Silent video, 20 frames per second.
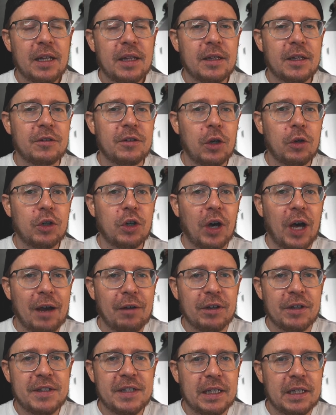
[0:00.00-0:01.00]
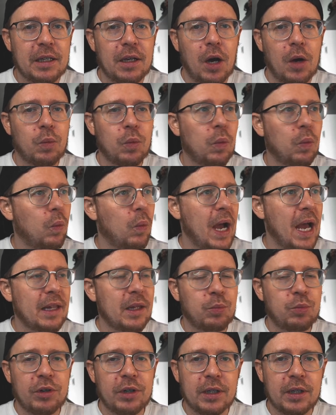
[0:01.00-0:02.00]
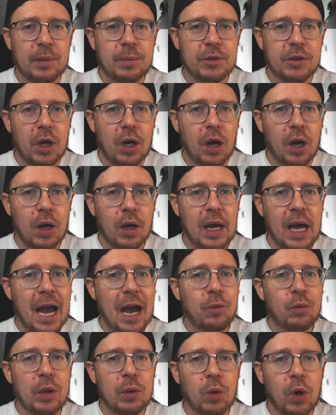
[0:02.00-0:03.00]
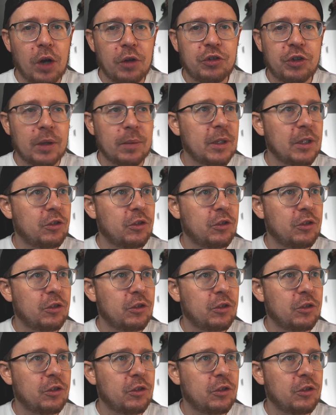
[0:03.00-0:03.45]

There's no clarity on where the prelims are, how we watch them.